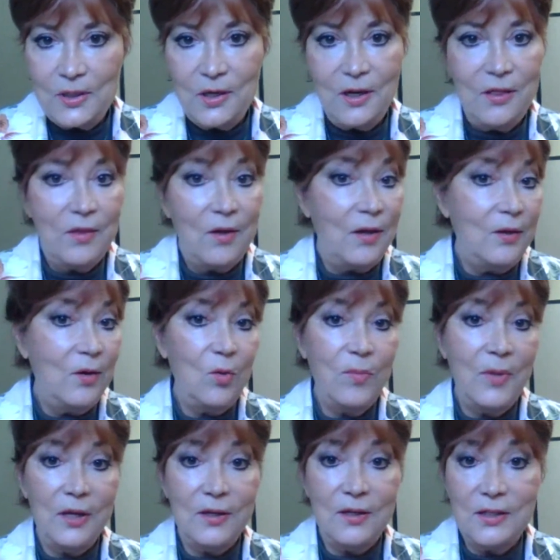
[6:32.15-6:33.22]
And I thought, oh
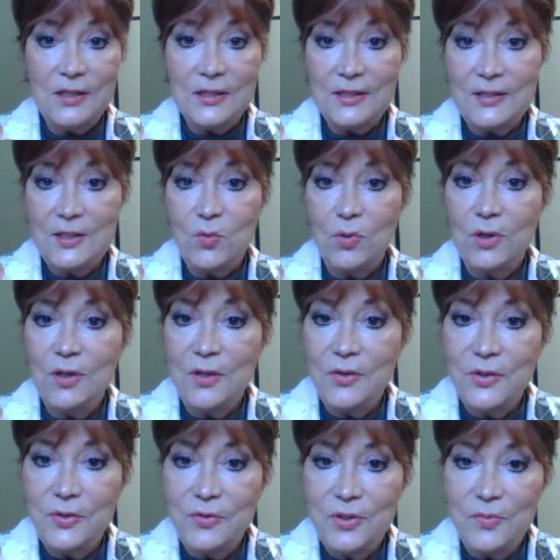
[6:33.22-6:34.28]
my goodness, you are
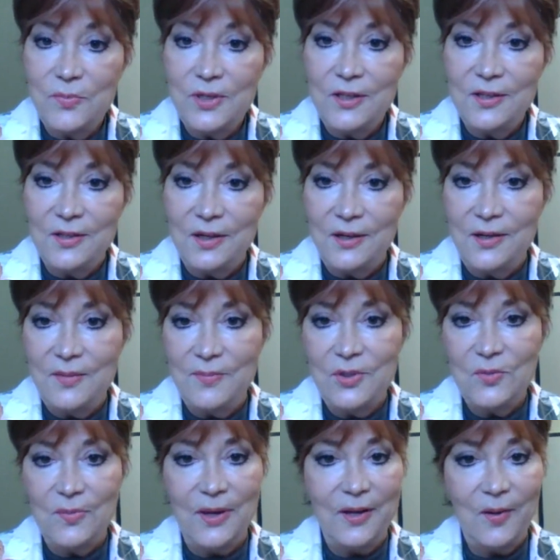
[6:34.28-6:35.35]
closer to me than I am
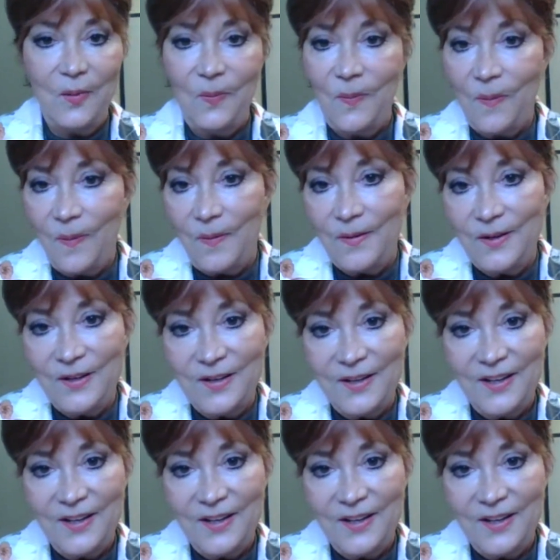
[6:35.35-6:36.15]
to my own heart.